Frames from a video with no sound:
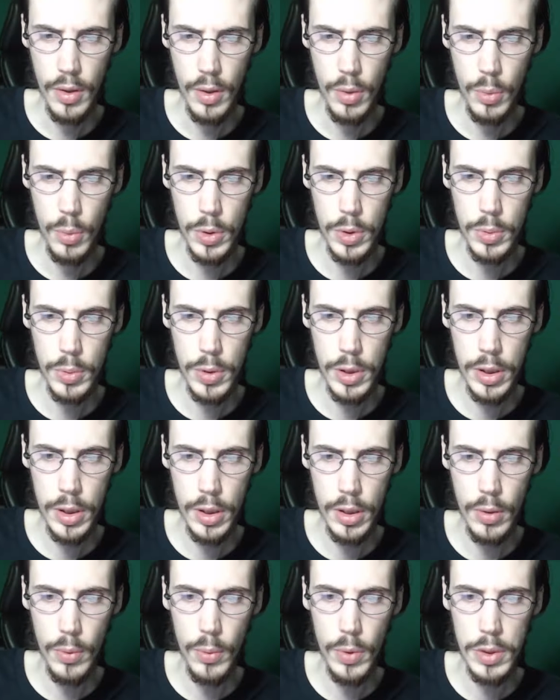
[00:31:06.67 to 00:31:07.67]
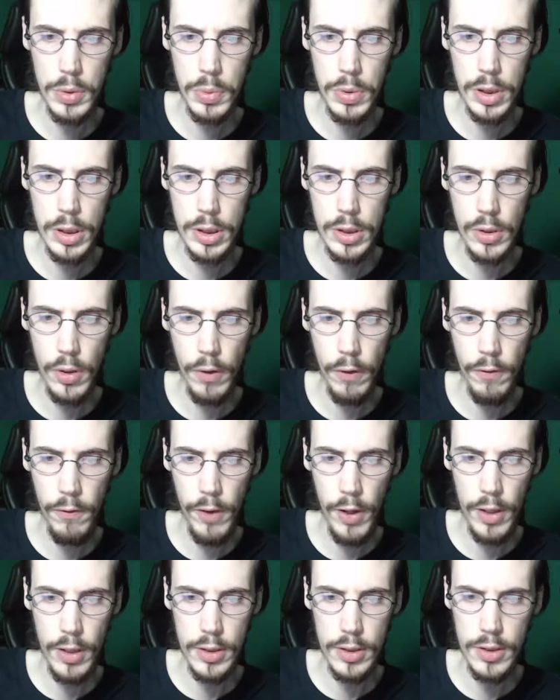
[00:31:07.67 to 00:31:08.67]
What's with the sully
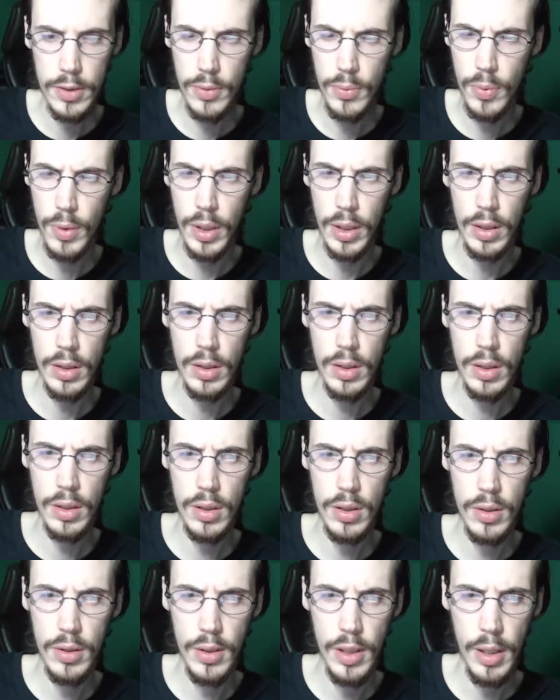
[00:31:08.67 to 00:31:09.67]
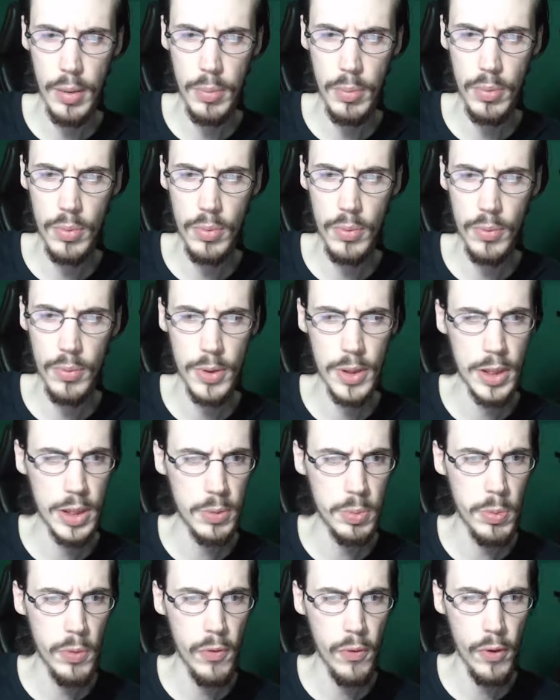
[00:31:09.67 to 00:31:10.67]
face? Wait, was this
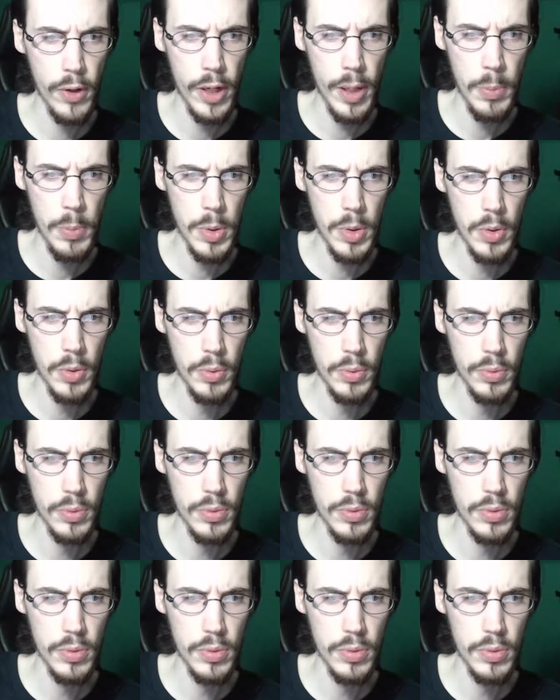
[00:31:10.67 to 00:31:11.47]
before Gambino?